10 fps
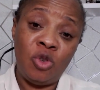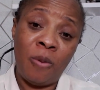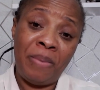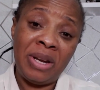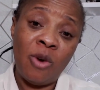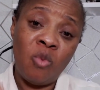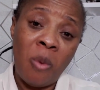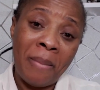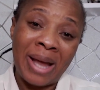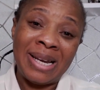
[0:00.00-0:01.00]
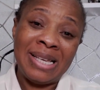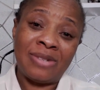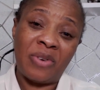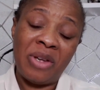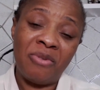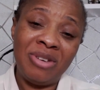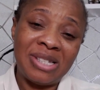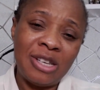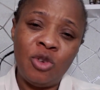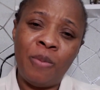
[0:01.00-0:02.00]
You being a woman is for a
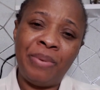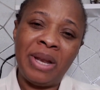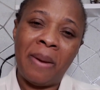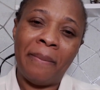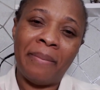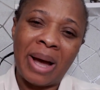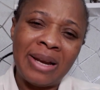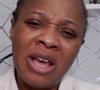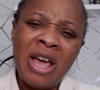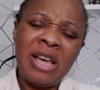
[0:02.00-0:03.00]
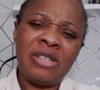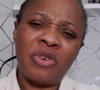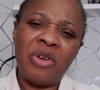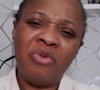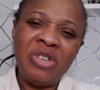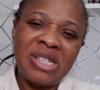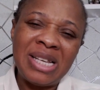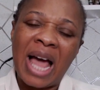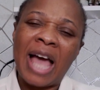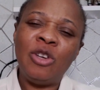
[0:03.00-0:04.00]
reason. You being a man is for a
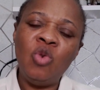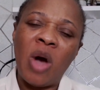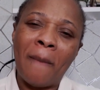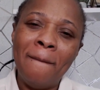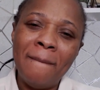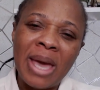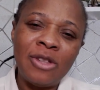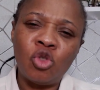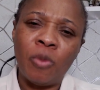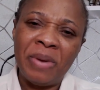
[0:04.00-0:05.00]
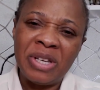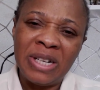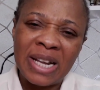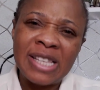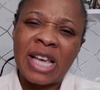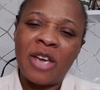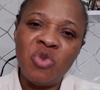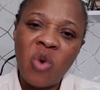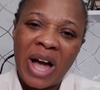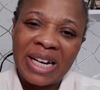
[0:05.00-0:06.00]
reason. And you are meant to be great, and
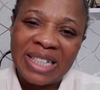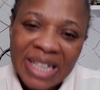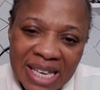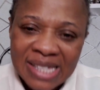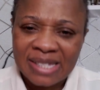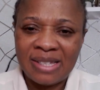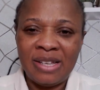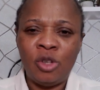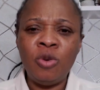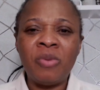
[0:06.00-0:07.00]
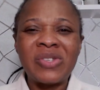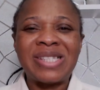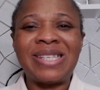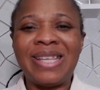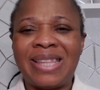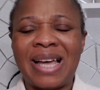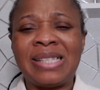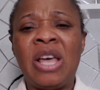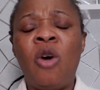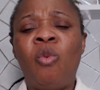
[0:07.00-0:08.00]
you are great. You must say that
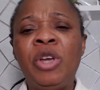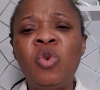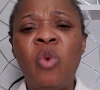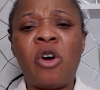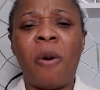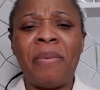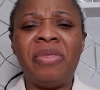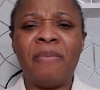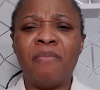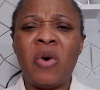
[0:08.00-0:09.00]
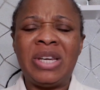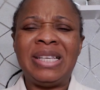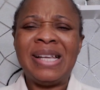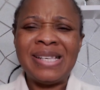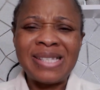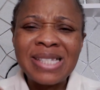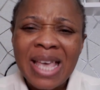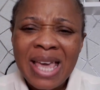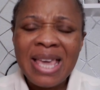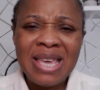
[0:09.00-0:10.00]
when you wake up in the morning.
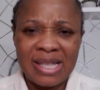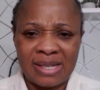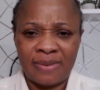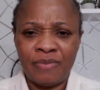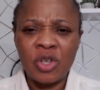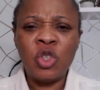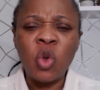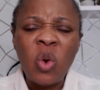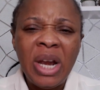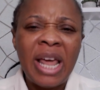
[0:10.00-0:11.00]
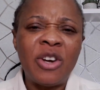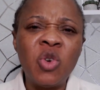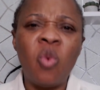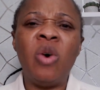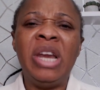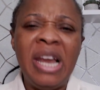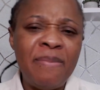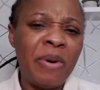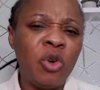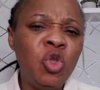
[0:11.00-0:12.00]
Say it. Don't let no one
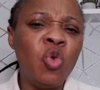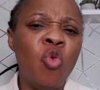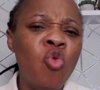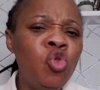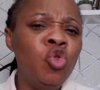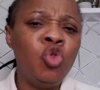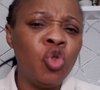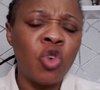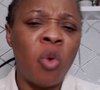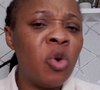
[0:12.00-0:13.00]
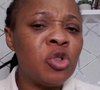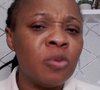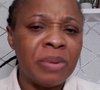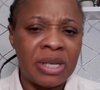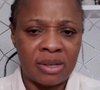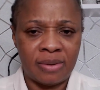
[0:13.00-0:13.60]
label you who you do not want to be.